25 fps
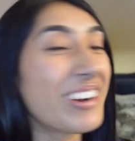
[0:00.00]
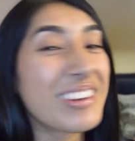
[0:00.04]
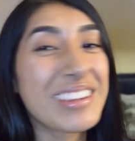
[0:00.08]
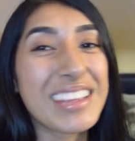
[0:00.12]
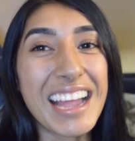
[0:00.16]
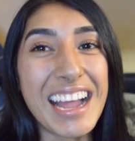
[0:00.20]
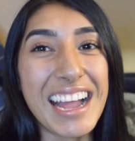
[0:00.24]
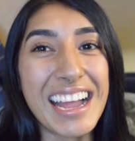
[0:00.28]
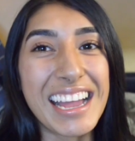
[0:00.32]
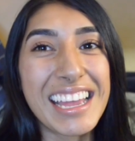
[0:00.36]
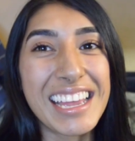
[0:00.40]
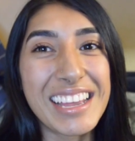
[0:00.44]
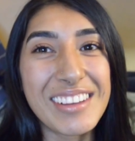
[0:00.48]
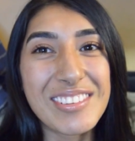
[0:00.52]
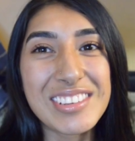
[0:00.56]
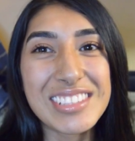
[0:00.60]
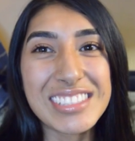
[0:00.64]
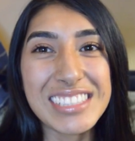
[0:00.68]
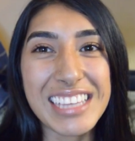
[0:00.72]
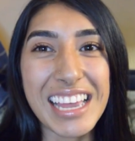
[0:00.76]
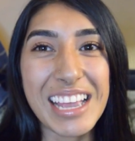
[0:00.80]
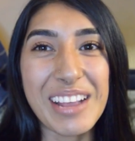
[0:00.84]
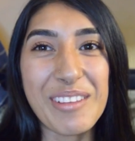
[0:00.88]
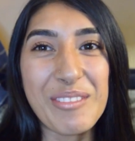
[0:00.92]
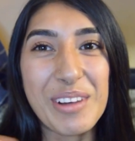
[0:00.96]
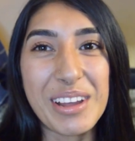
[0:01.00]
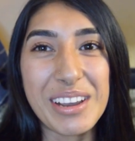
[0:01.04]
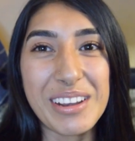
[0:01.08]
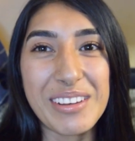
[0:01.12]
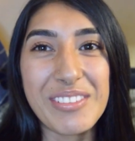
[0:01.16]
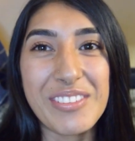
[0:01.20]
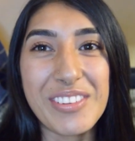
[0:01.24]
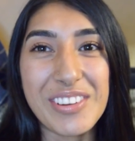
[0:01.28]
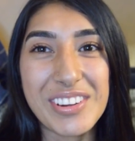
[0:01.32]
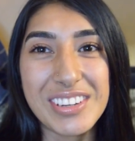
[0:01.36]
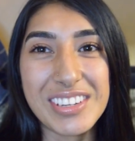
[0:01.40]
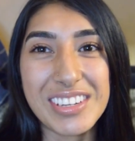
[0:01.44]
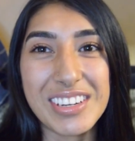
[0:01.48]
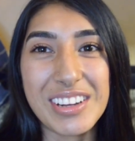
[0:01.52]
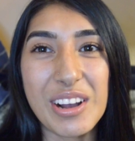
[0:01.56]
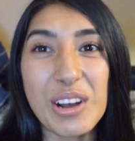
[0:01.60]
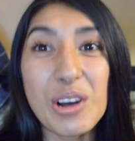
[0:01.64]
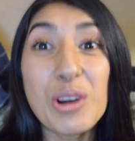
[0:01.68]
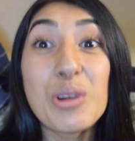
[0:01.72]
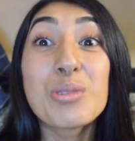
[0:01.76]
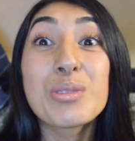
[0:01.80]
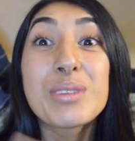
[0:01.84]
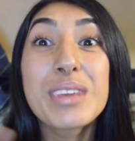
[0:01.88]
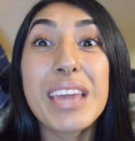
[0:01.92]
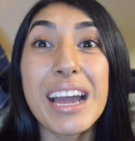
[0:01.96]
Oh yeah, it was like one of her.
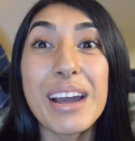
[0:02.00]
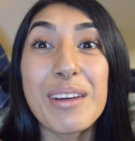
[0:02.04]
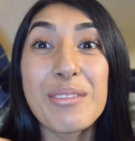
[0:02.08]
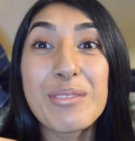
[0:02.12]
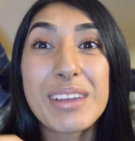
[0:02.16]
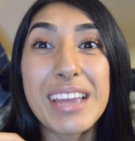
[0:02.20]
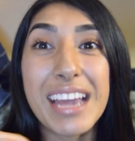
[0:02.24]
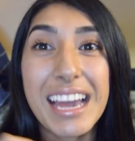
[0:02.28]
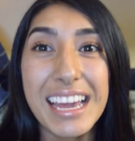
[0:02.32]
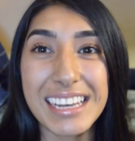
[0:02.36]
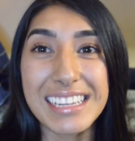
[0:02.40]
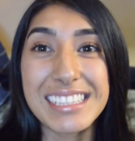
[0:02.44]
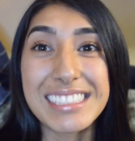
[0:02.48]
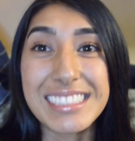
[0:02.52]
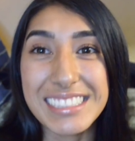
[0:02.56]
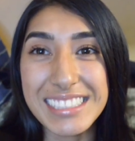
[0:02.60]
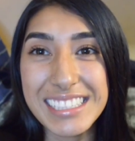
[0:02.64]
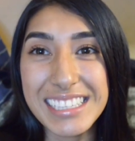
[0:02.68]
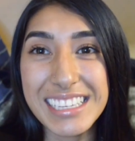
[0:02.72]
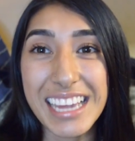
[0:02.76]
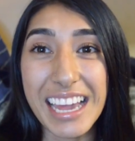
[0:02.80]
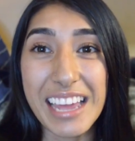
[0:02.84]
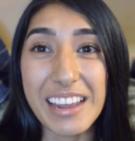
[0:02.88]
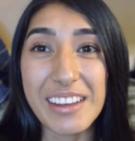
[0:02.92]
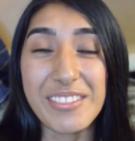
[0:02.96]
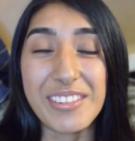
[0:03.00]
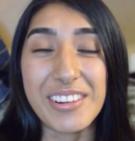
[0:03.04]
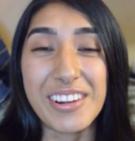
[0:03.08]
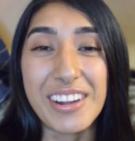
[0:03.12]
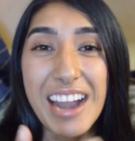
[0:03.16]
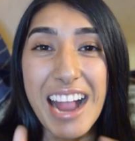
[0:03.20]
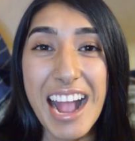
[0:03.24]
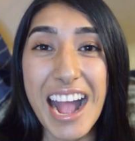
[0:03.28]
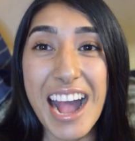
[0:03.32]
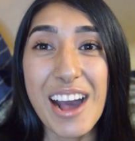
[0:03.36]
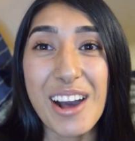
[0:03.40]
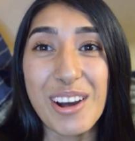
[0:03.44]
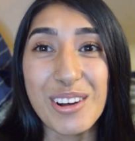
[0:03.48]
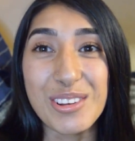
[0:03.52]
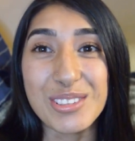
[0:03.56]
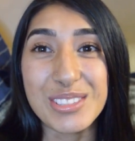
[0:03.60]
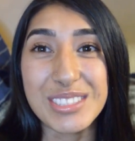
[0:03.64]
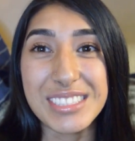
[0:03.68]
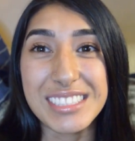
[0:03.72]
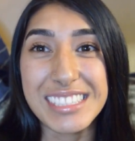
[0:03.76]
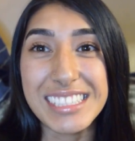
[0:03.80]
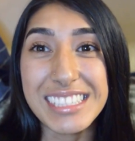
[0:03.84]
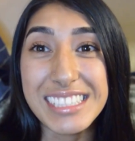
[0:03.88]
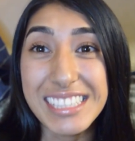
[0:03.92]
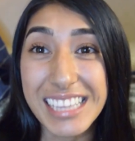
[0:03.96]
Oh yeah, we had to sneak out of our
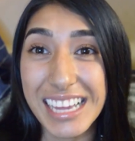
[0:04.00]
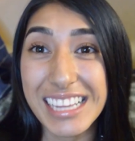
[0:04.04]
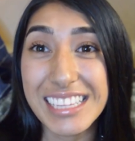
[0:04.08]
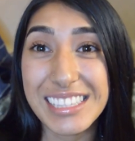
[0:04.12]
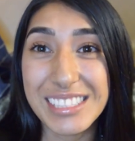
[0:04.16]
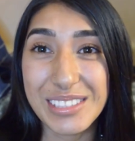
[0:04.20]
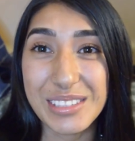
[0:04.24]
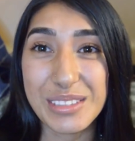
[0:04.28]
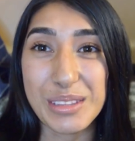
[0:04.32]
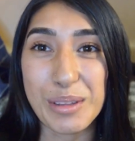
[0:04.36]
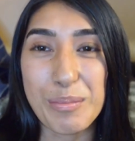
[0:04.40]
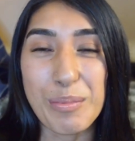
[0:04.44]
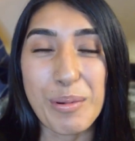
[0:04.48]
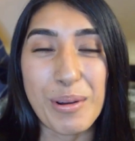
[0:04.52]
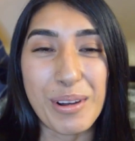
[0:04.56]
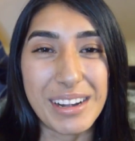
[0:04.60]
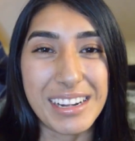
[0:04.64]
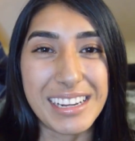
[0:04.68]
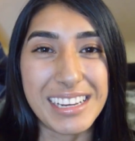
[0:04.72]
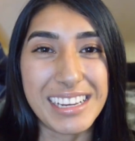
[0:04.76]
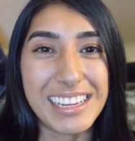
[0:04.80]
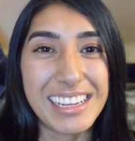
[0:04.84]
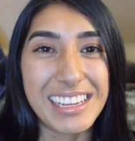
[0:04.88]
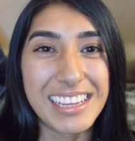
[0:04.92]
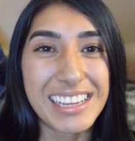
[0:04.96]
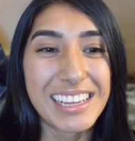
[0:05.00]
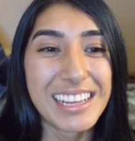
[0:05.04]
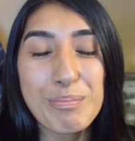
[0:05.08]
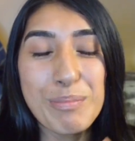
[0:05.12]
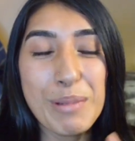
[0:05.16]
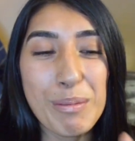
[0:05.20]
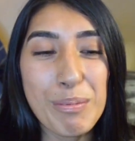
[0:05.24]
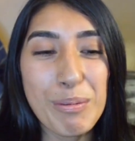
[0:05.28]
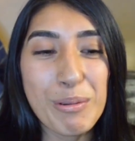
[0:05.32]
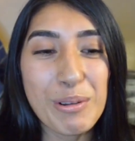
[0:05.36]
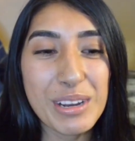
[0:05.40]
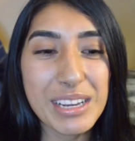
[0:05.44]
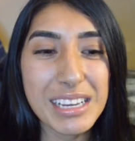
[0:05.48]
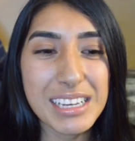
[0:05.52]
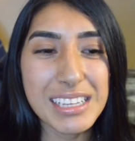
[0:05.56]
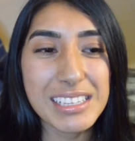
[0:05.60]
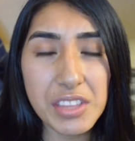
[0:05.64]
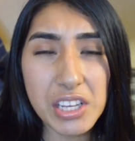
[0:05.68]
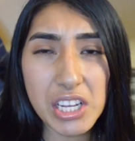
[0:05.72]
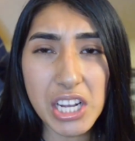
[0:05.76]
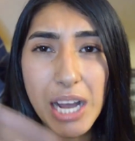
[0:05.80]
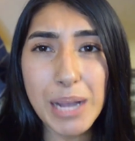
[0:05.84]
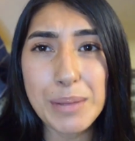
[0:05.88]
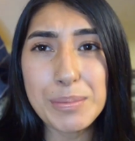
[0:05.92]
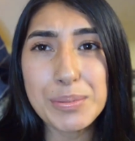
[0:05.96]
house to get to the party. But point is,
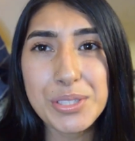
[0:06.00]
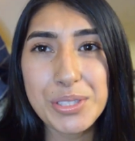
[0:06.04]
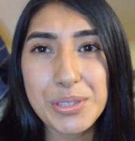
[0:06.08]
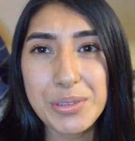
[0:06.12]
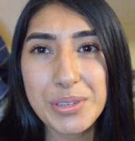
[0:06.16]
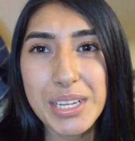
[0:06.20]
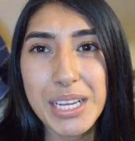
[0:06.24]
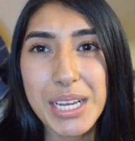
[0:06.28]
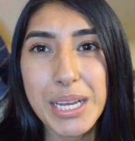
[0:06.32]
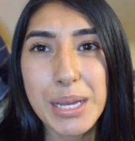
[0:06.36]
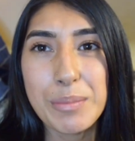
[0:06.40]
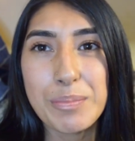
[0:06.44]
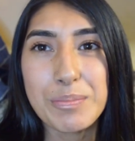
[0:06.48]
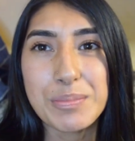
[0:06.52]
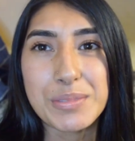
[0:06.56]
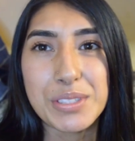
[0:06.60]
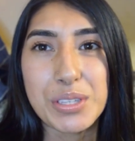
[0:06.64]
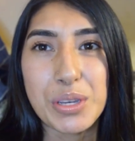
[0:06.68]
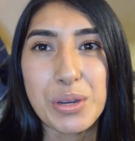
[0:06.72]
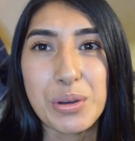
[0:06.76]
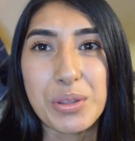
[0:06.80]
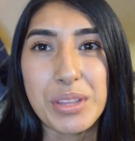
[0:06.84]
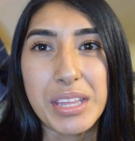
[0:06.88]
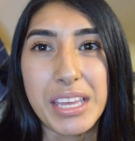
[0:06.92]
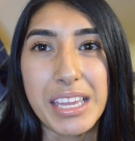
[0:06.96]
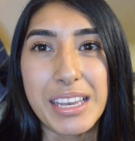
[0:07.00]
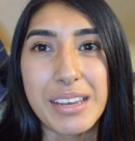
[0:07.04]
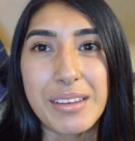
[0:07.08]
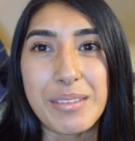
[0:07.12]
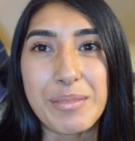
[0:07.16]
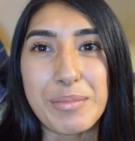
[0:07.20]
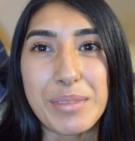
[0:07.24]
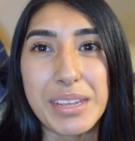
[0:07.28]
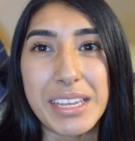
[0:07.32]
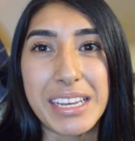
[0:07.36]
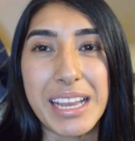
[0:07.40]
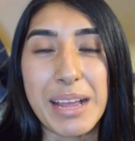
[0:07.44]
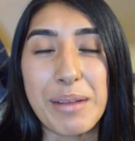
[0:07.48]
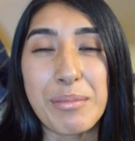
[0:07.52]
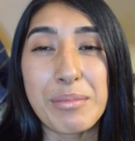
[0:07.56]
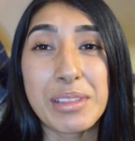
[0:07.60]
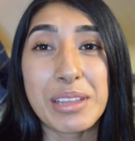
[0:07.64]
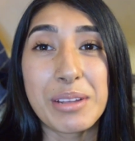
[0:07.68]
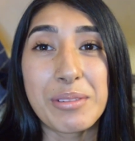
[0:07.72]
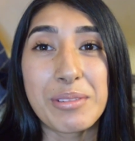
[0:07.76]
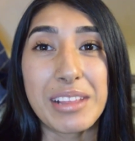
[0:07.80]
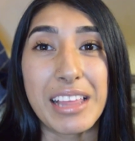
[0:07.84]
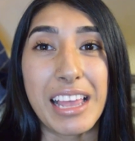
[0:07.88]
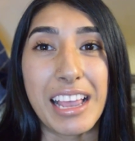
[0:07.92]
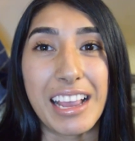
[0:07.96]
the cops showed up, so then me and
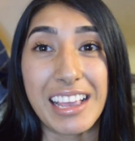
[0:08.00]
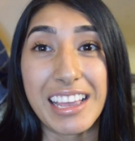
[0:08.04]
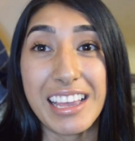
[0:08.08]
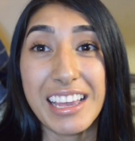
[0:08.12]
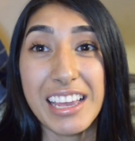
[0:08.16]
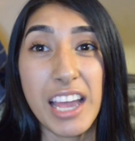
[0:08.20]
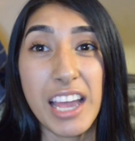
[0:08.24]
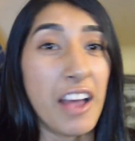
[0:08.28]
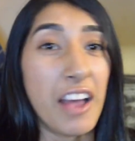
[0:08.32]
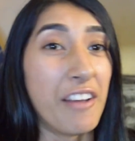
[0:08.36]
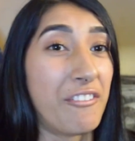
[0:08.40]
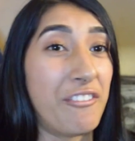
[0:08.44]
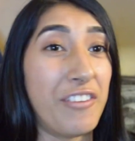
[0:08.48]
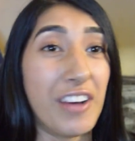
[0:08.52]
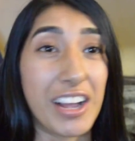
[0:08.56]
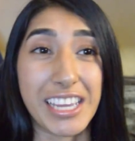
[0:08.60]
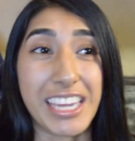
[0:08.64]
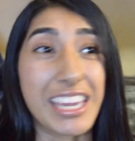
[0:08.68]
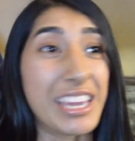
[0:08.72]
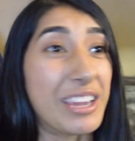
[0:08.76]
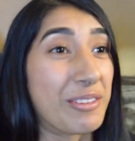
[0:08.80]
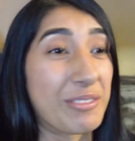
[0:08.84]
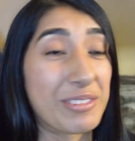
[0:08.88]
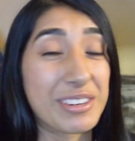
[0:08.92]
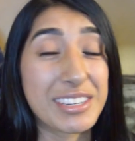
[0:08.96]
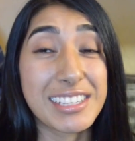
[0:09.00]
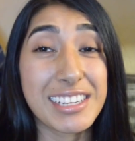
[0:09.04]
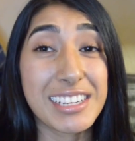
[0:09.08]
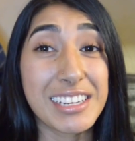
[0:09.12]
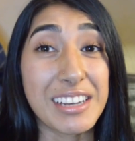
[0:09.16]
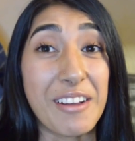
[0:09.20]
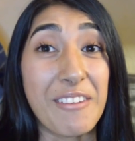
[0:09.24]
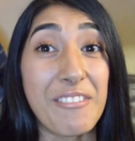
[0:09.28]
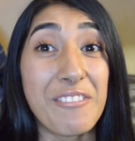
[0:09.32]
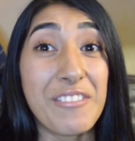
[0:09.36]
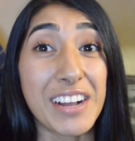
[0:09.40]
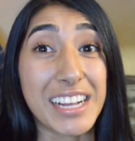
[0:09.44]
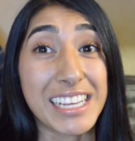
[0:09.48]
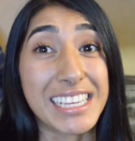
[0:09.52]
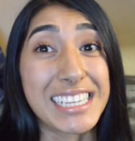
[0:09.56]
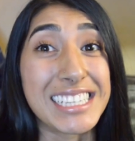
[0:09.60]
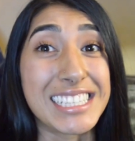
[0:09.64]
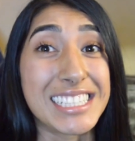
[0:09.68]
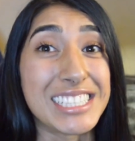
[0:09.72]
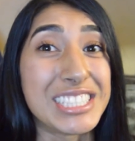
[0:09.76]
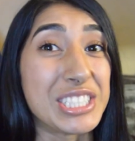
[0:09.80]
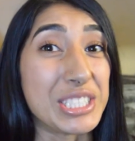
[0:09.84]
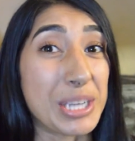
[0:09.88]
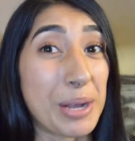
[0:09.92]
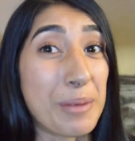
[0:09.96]
Emily were like, fuck it, we're gonna
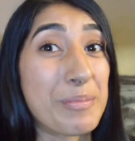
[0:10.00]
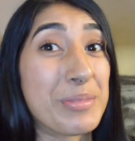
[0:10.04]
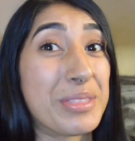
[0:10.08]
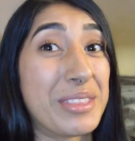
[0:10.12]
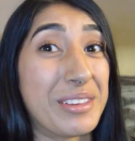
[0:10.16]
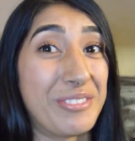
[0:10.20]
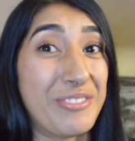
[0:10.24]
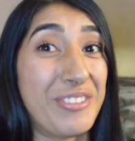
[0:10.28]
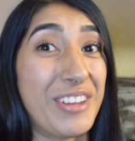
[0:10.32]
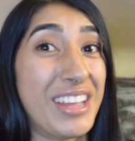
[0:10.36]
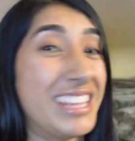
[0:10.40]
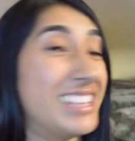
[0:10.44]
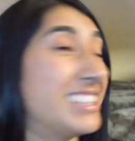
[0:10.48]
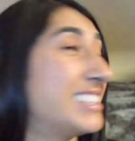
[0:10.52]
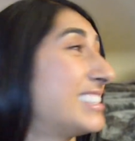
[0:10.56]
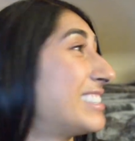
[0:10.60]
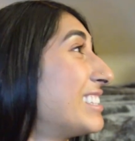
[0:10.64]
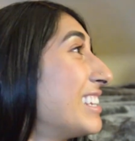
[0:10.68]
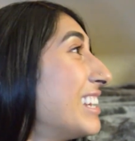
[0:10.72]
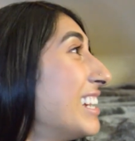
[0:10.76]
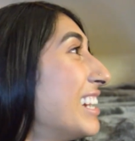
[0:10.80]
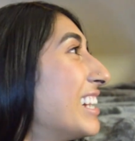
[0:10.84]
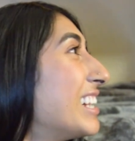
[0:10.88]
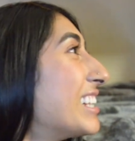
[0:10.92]
fucking jump the fence.